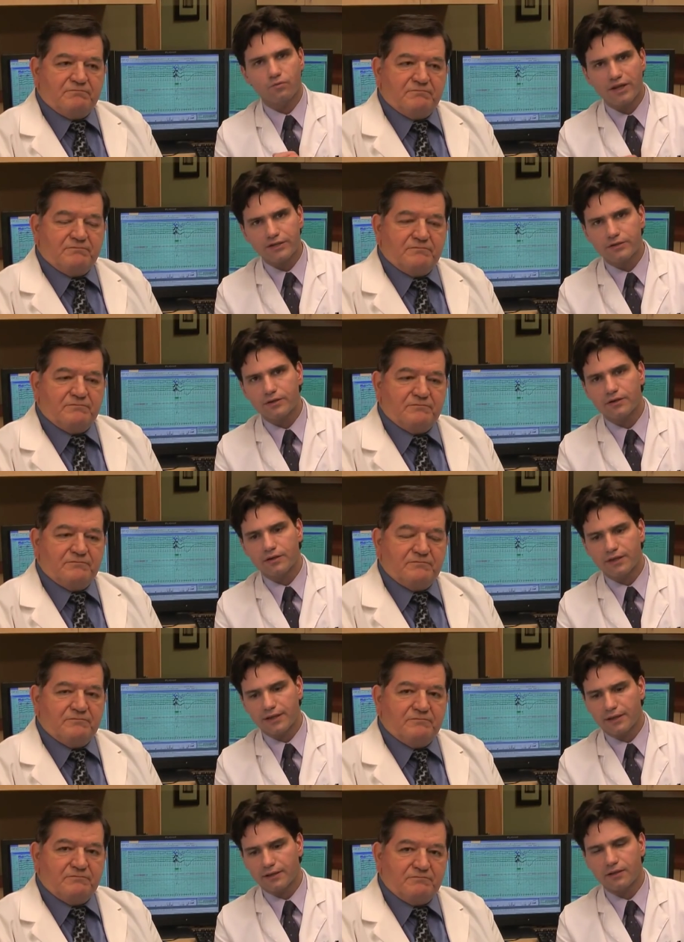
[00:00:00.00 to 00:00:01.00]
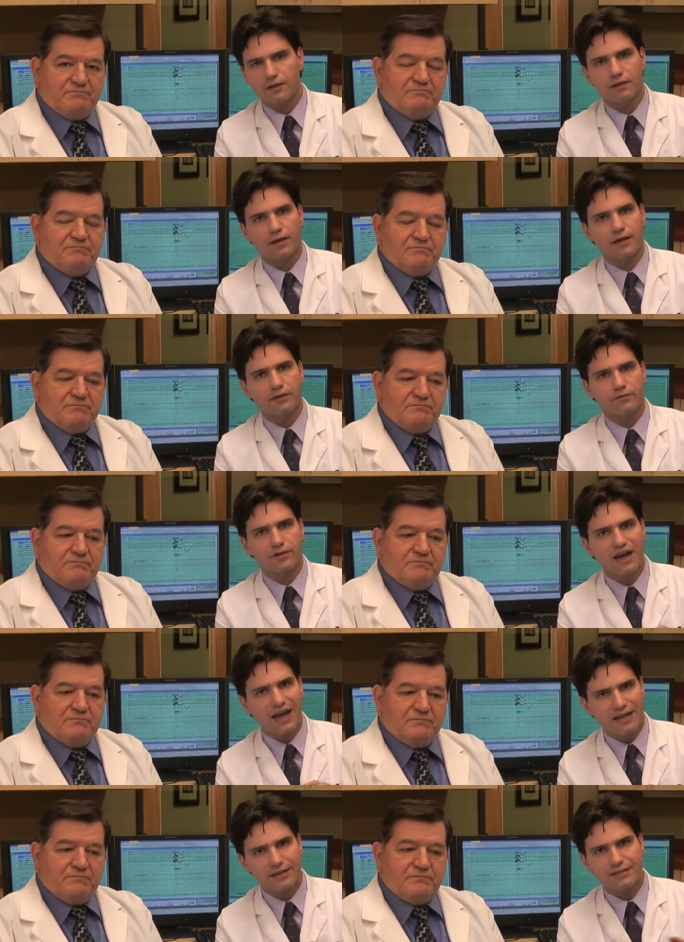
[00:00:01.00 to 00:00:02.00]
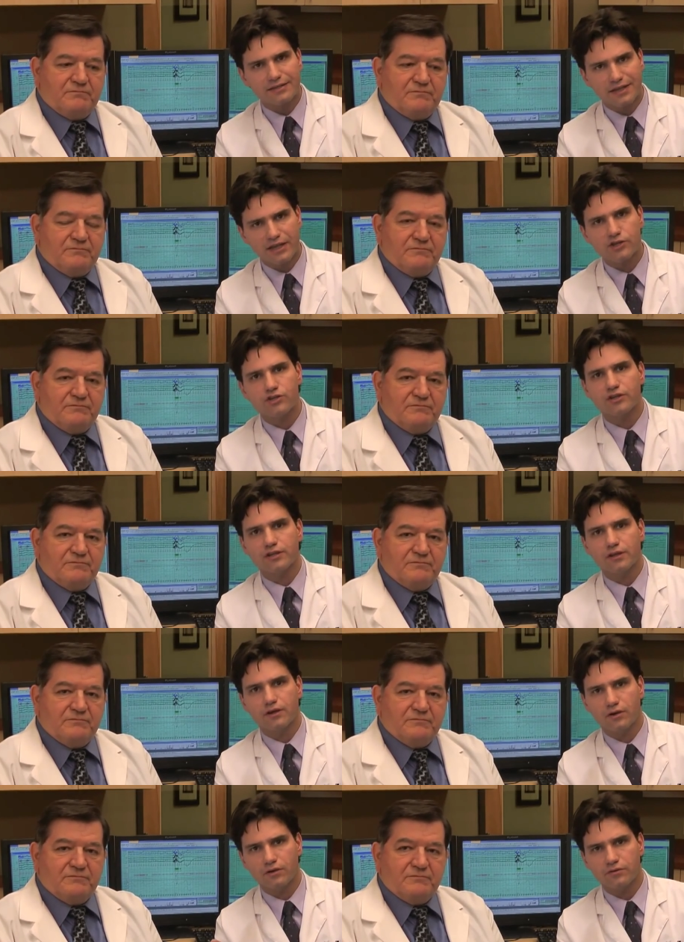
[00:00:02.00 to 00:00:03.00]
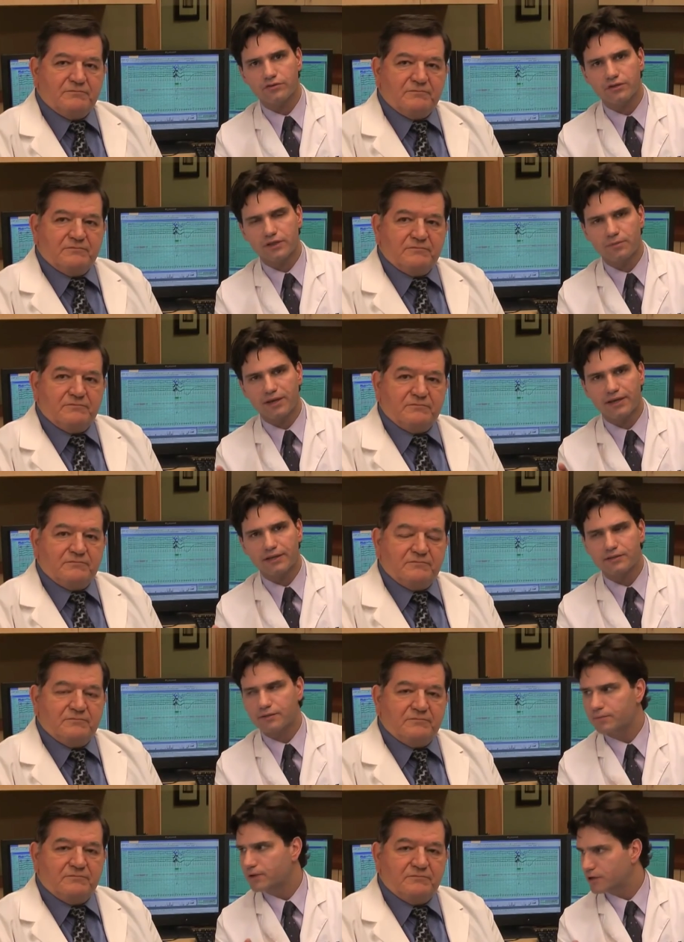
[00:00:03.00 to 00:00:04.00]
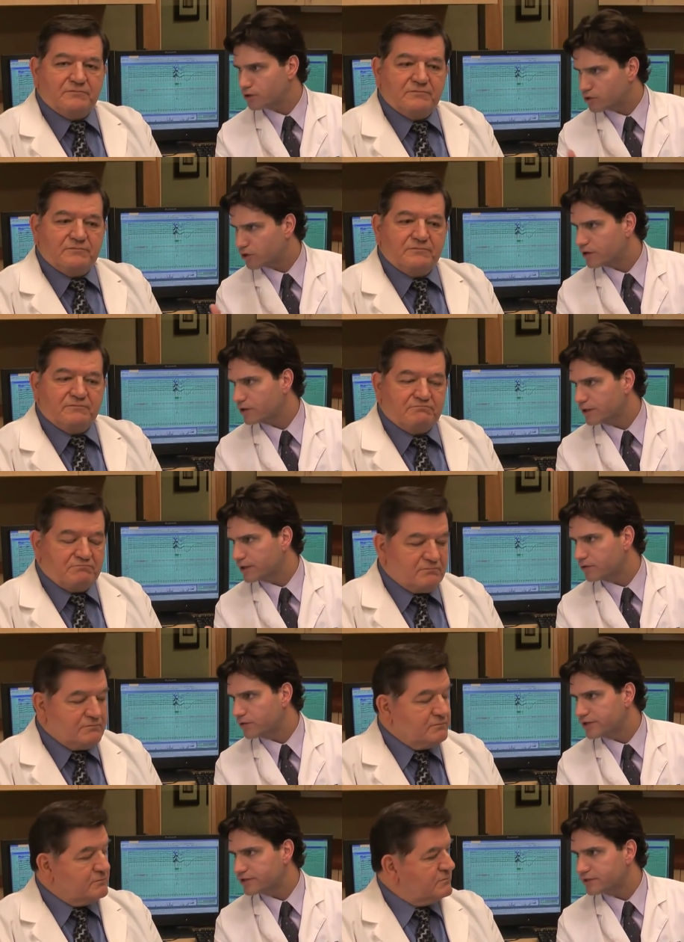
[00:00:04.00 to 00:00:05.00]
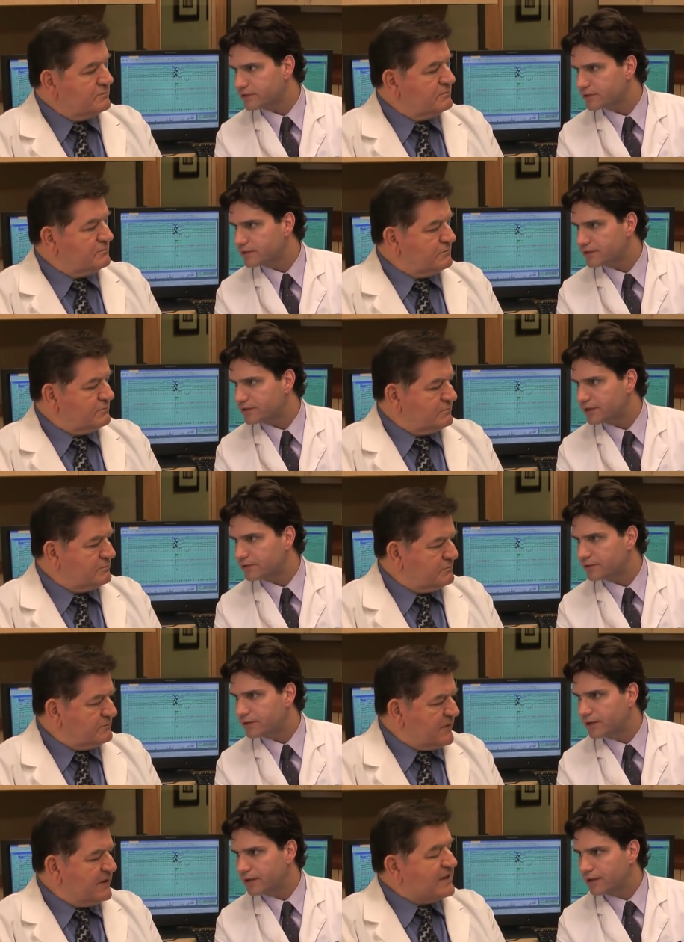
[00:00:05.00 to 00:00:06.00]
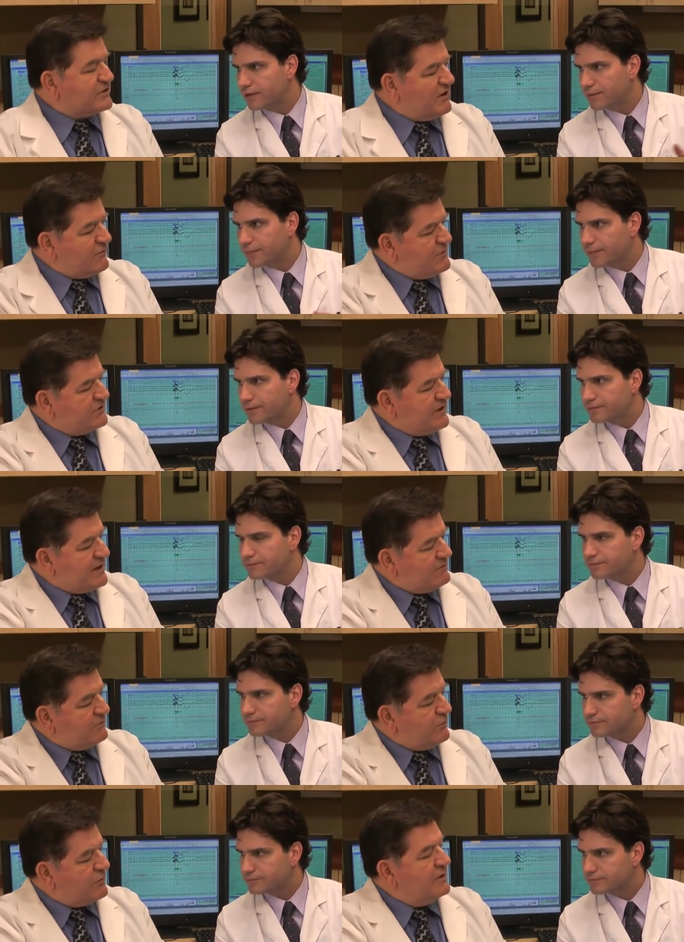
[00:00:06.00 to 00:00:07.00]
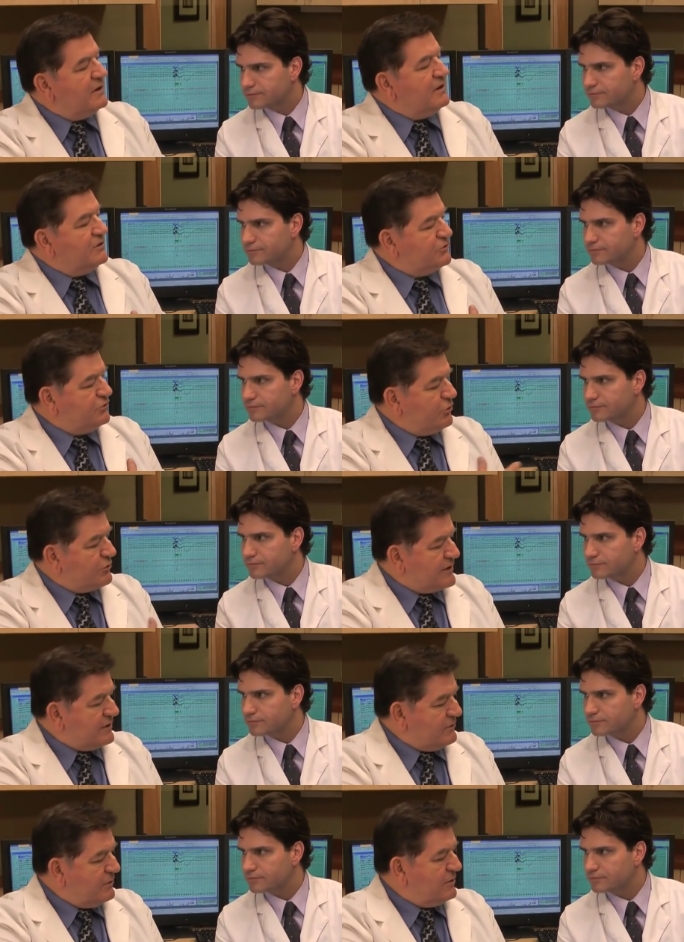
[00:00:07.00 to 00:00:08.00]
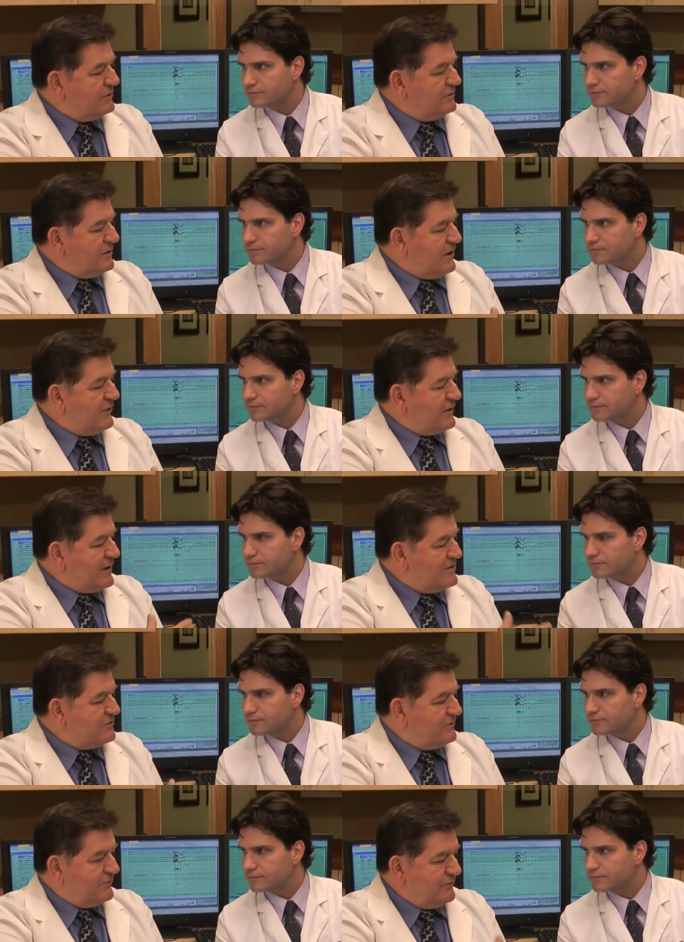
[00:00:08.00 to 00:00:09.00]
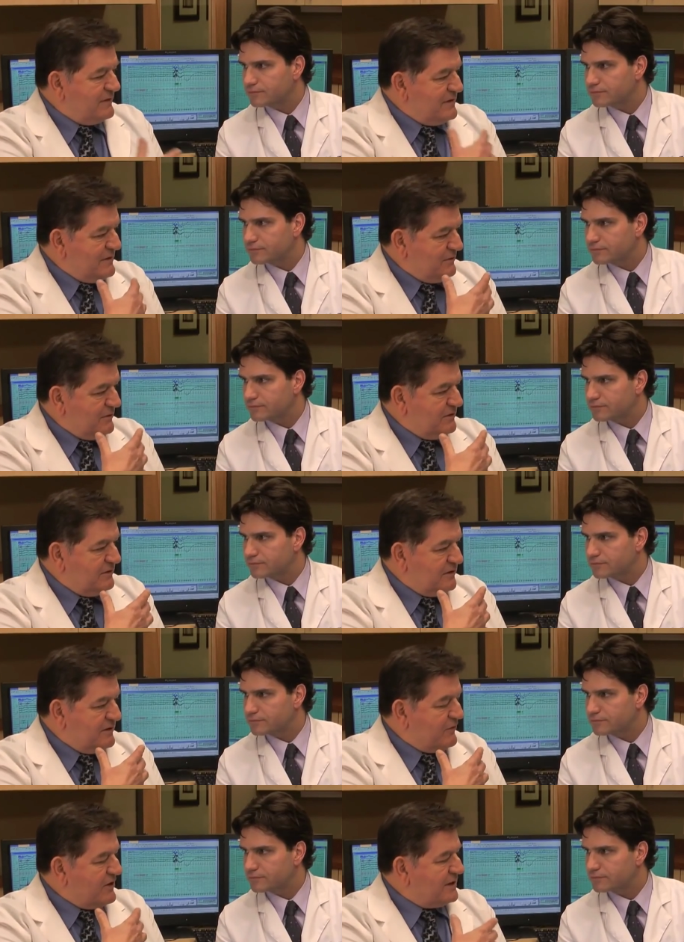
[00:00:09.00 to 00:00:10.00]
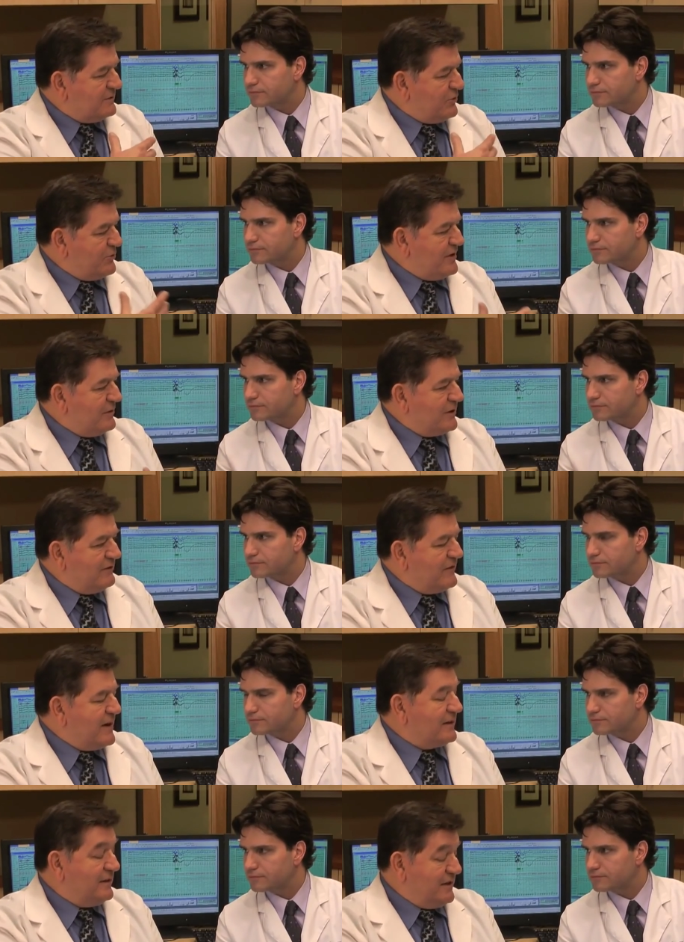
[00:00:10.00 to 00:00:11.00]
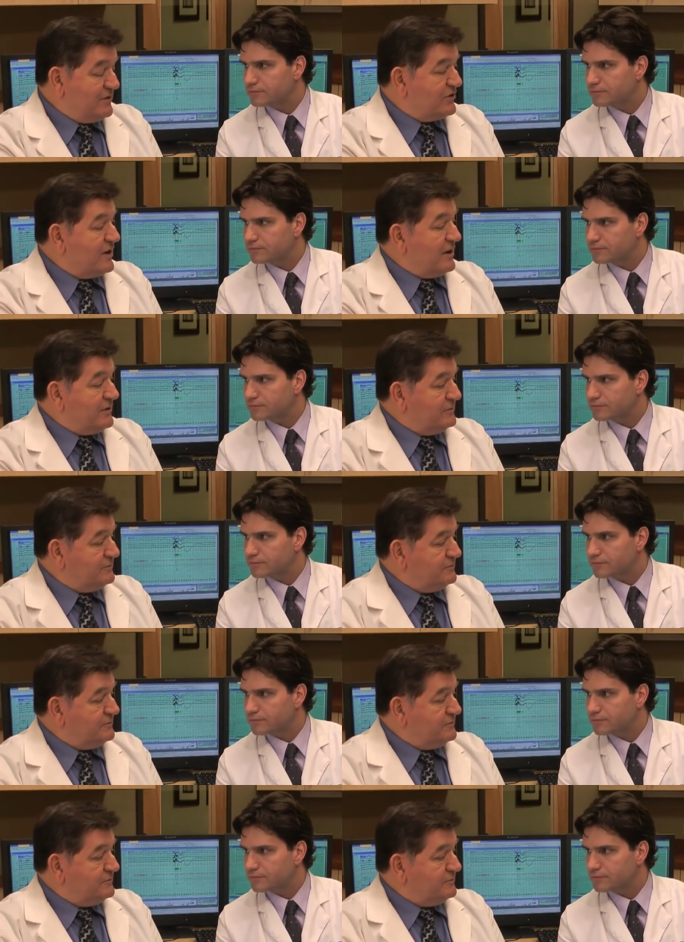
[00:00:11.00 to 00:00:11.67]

Speaker 1: winter they get a lot of condensation in the hose, and you may get some gurgling noises, etc.
Speaker 2: That's often mistaken for snoring or other kinds of difficulty with breathing, when in fact it is not